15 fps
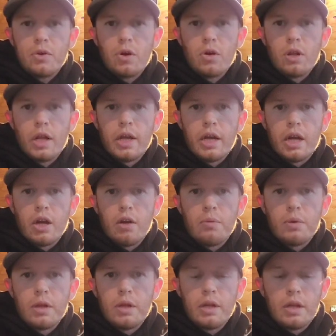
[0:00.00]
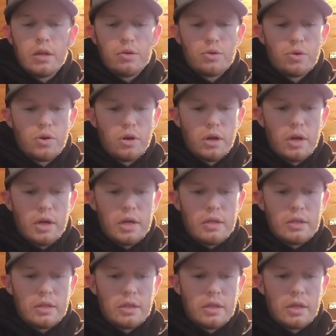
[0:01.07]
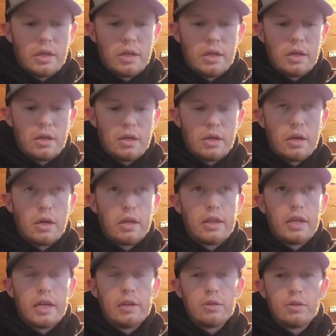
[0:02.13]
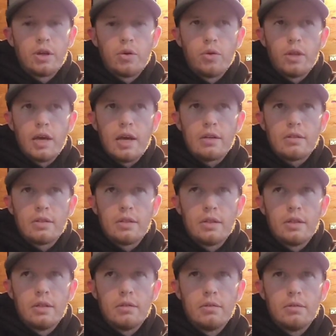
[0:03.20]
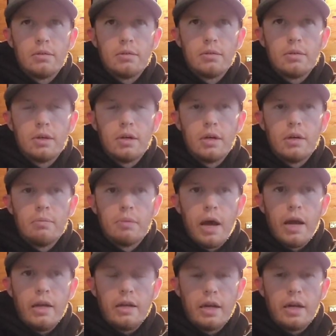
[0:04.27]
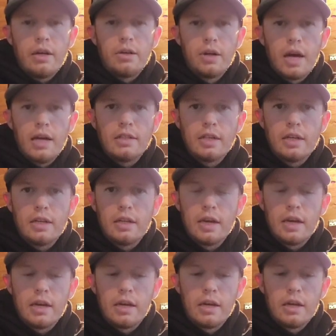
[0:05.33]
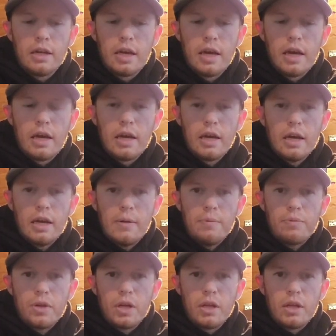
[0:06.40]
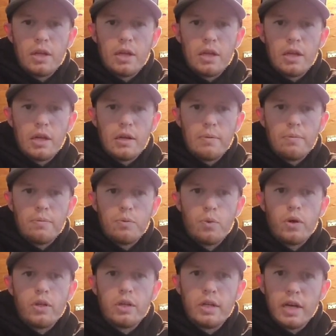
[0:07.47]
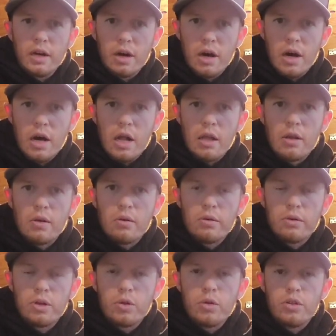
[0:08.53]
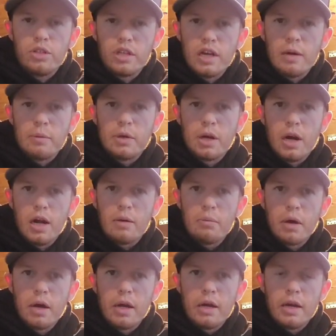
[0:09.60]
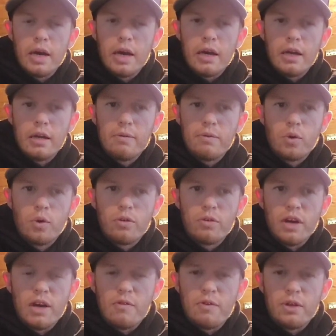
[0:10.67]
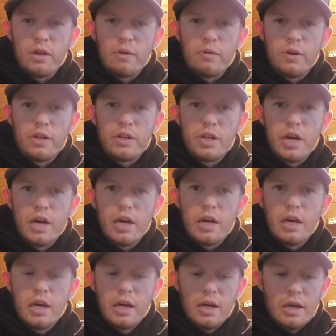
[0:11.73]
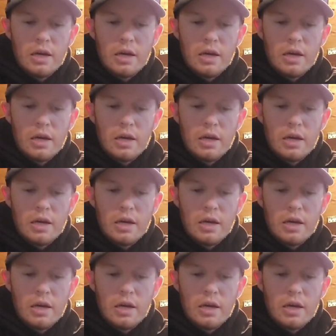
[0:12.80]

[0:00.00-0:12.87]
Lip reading: on Lake Cumberland in those run-ins, and then I think it was 2018 or 19 that I done that. And then went to Del Hollow, threw the same crankbait, had a 45-50 fish day.